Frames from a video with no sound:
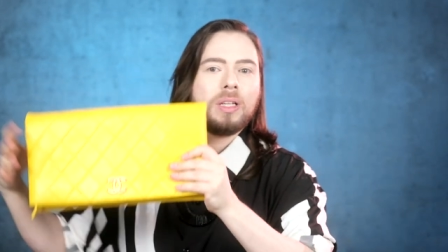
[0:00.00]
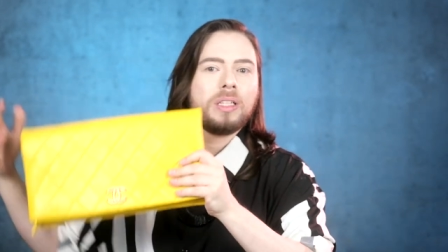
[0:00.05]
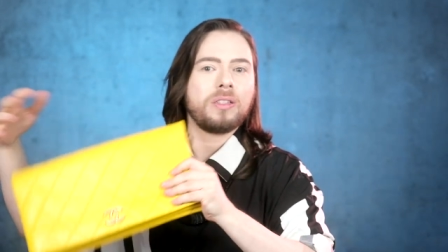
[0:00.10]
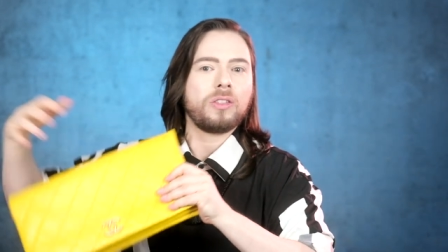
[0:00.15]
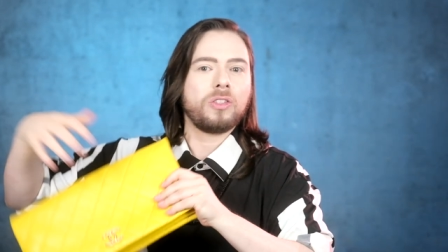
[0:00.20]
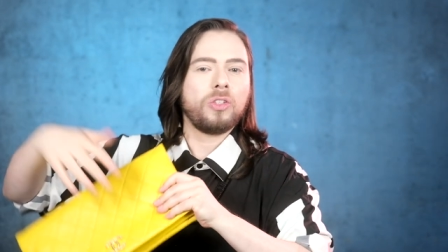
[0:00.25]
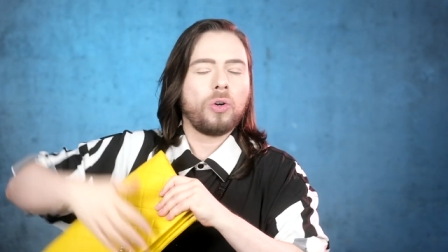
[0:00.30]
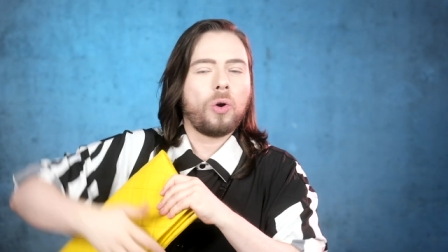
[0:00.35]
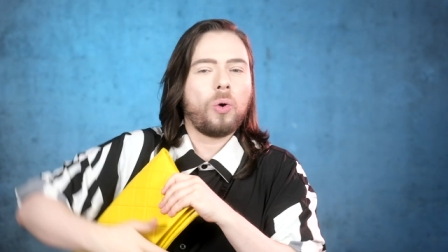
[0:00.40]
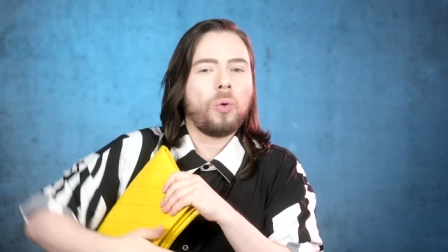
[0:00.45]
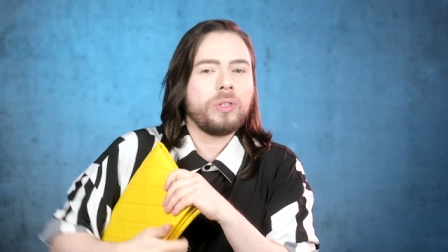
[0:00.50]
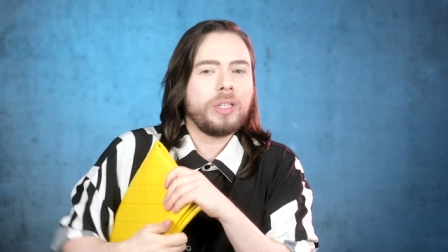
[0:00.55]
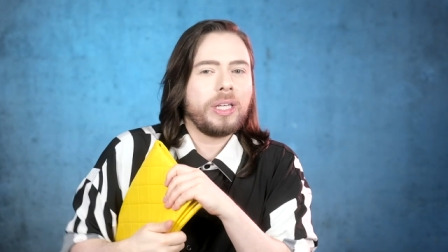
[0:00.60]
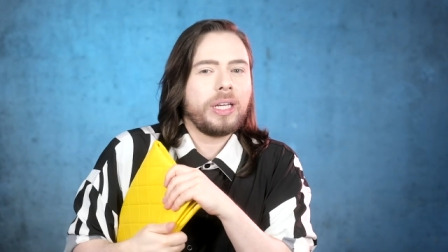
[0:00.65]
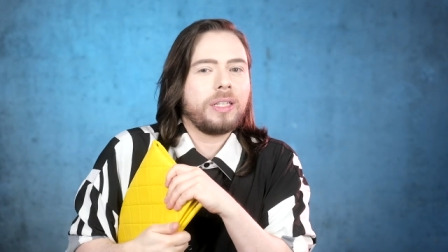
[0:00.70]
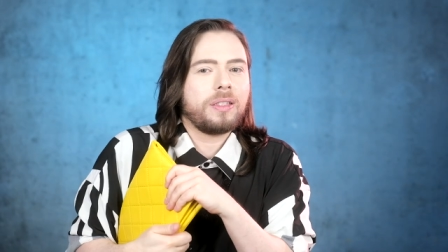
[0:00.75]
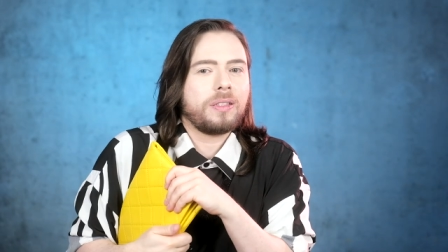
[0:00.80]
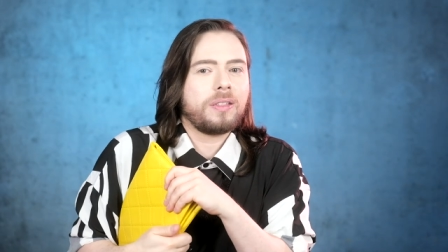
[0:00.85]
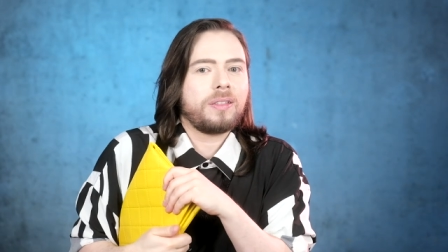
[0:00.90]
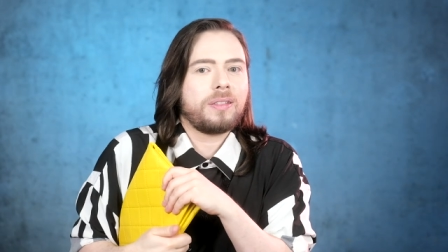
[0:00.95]
It's, you're
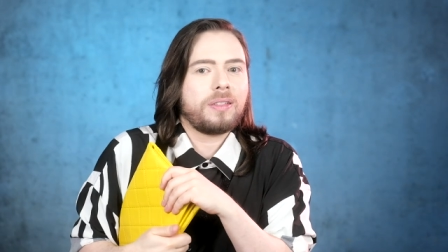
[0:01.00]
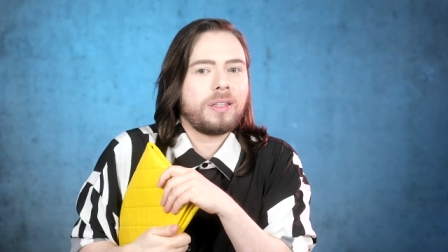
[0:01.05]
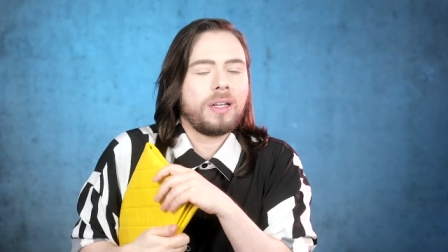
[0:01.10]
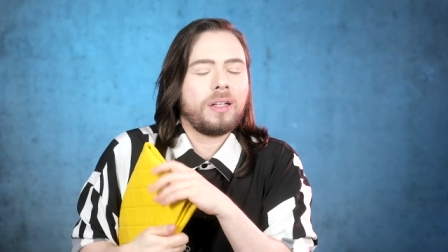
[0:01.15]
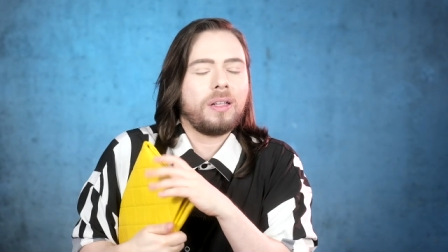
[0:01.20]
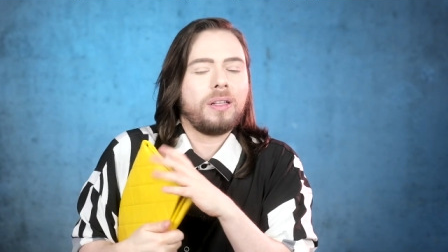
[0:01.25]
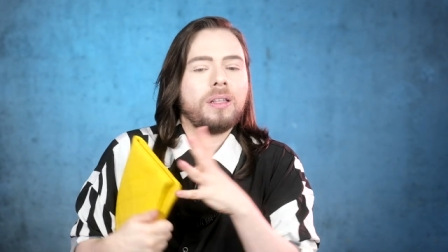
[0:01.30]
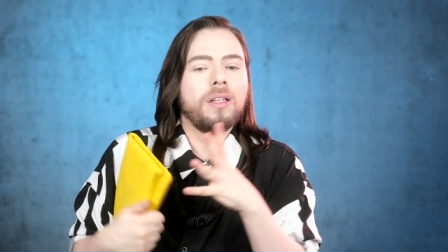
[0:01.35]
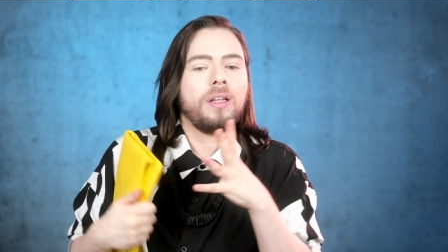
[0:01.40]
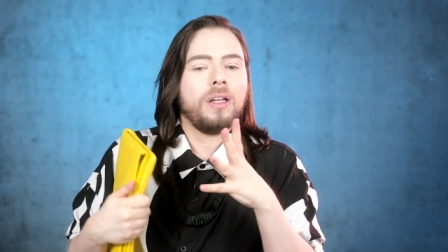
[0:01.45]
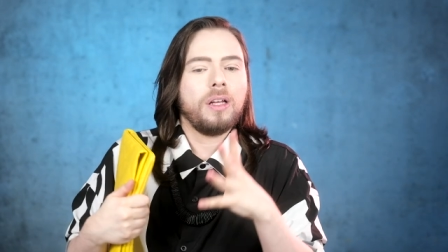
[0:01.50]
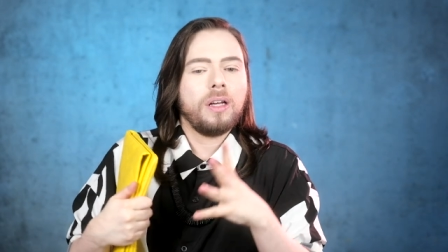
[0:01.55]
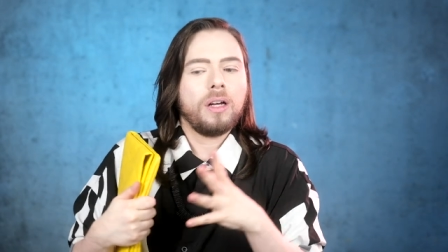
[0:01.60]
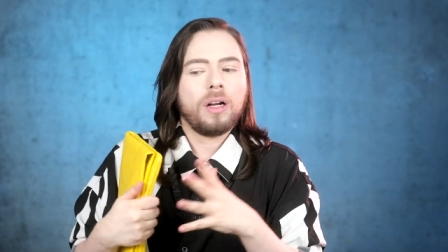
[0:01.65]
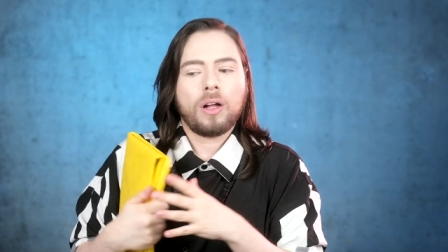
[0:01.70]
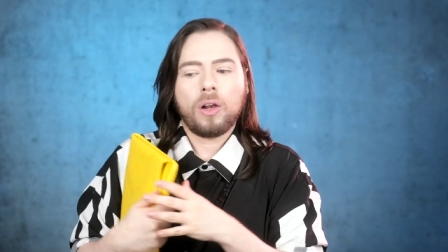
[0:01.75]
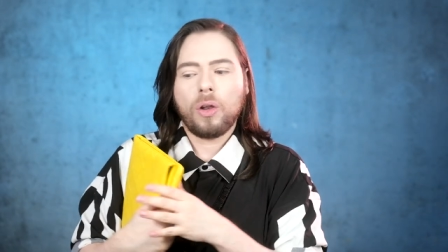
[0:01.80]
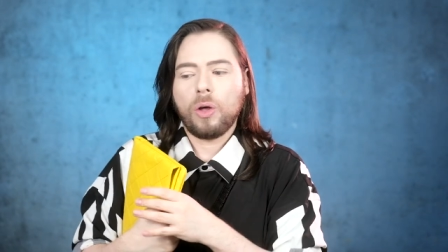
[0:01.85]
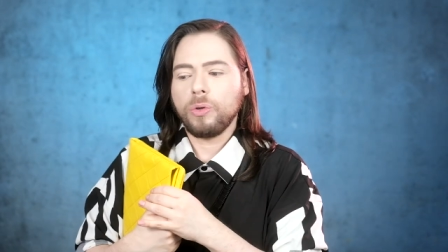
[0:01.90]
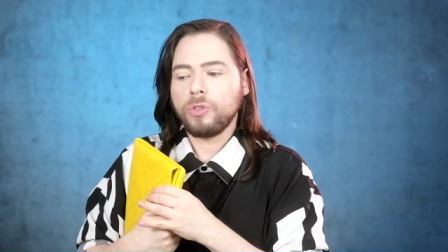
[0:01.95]
holding it still
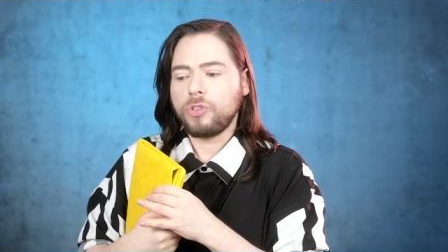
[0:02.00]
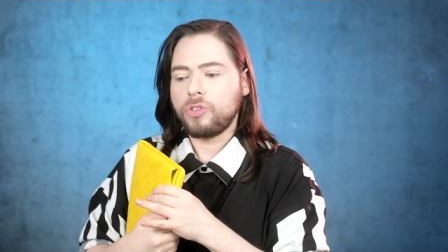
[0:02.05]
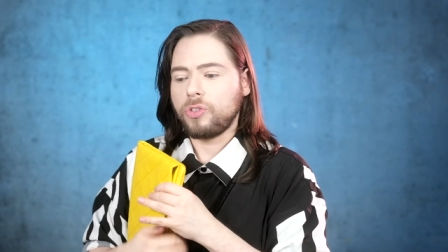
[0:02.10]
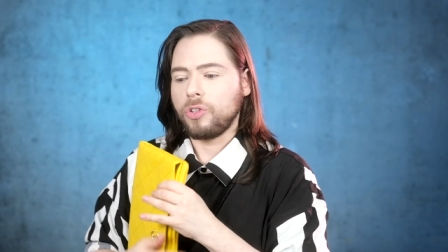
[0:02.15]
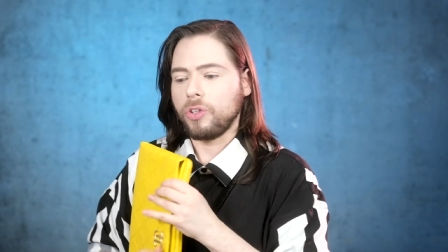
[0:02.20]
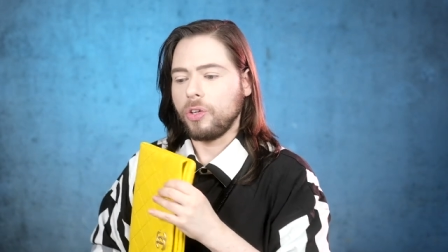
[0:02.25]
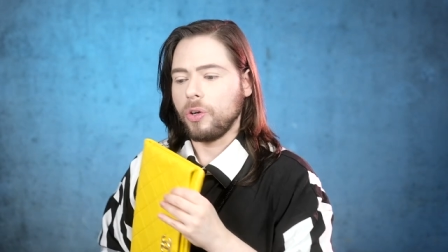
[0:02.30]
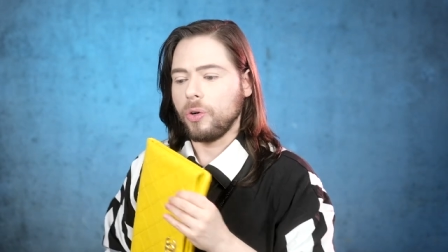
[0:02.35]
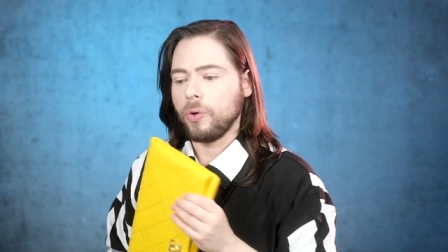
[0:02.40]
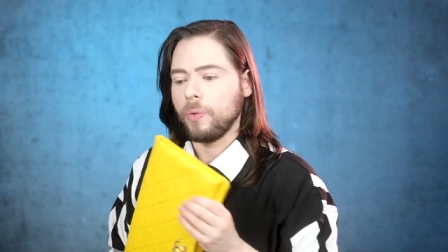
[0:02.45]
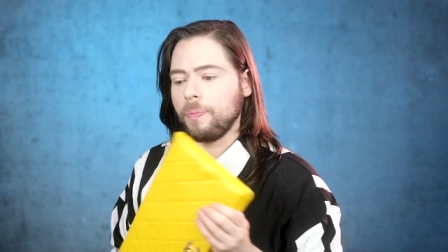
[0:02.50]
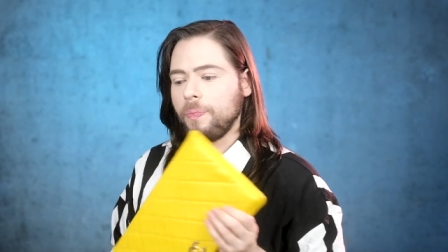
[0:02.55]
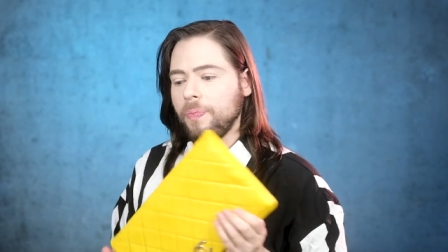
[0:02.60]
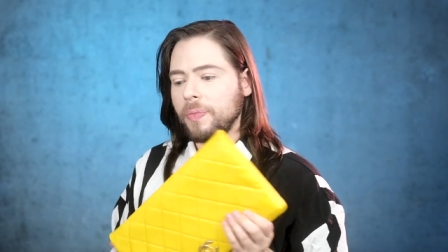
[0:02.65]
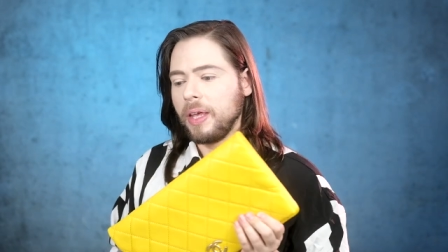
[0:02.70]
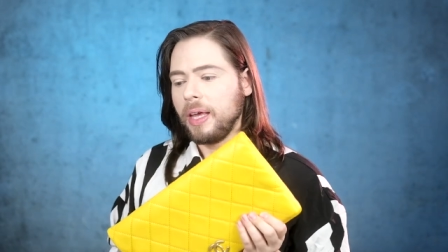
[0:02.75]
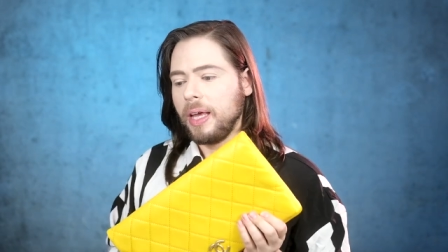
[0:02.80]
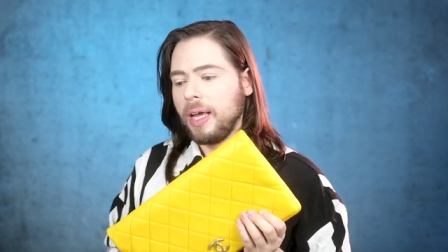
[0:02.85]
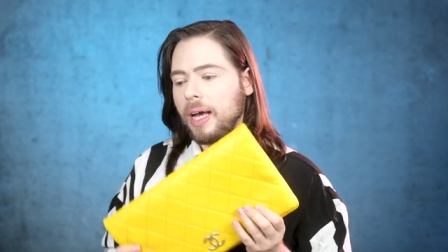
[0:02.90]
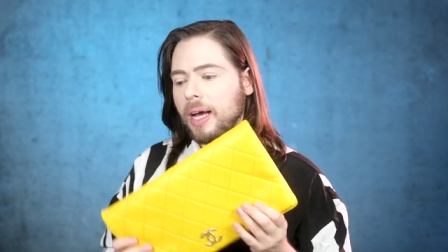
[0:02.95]
close to you.
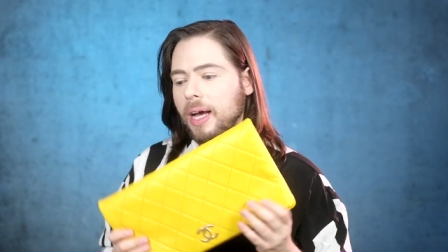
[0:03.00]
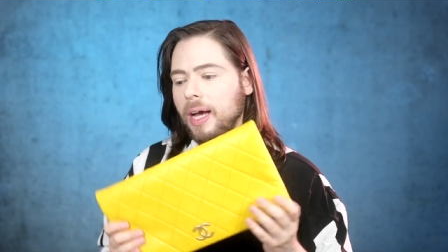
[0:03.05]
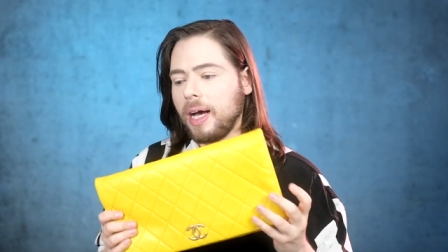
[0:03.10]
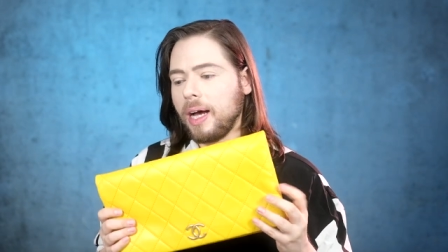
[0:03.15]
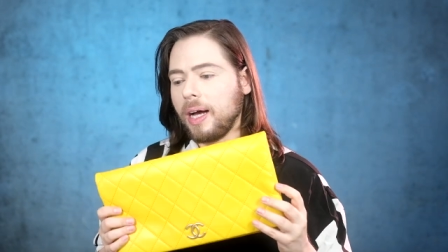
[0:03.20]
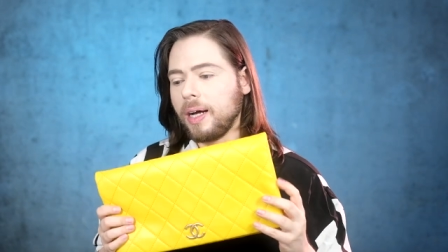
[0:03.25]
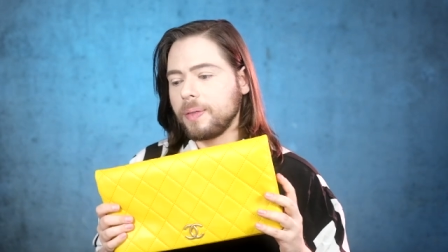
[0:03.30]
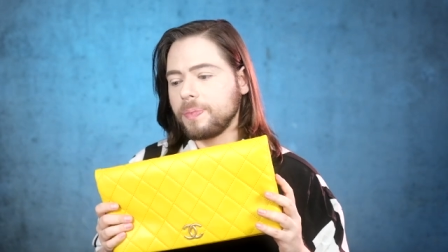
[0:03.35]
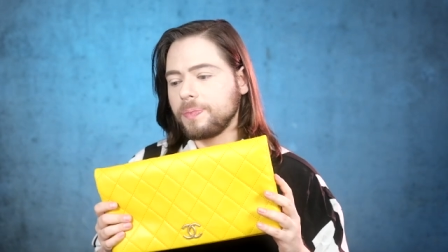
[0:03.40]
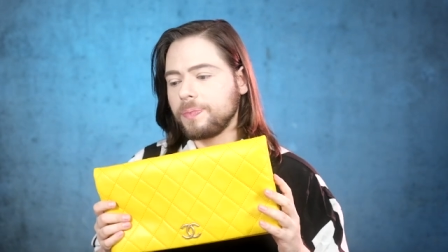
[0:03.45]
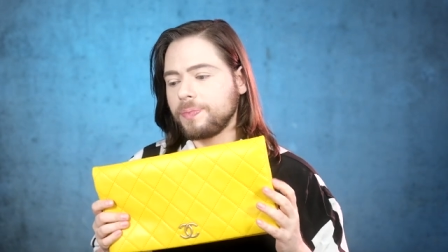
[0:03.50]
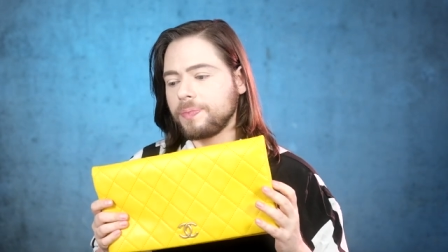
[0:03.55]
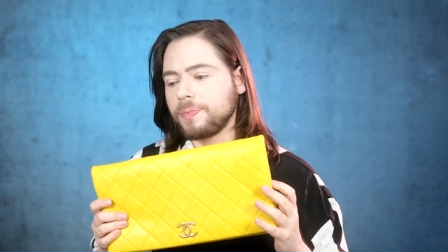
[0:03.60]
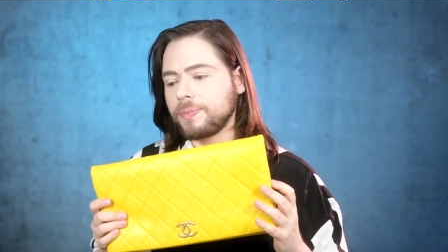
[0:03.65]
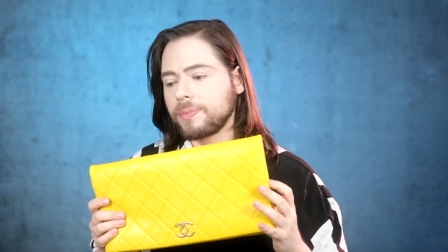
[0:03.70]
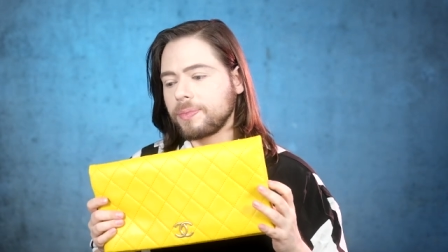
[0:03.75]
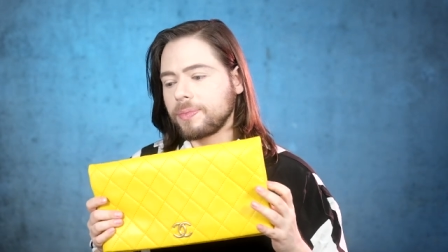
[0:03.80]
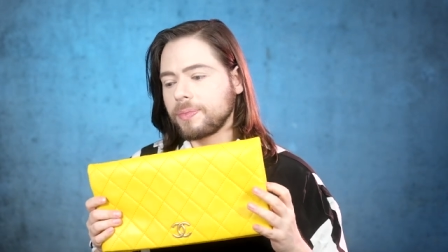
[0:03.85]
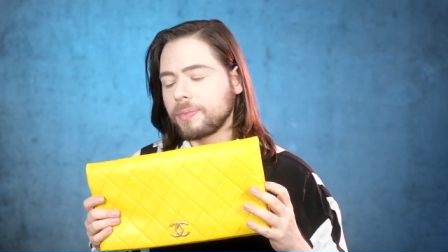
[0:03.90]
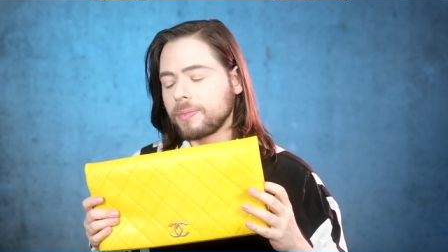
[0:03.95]

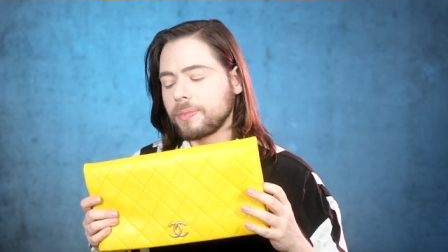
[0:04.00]
Um,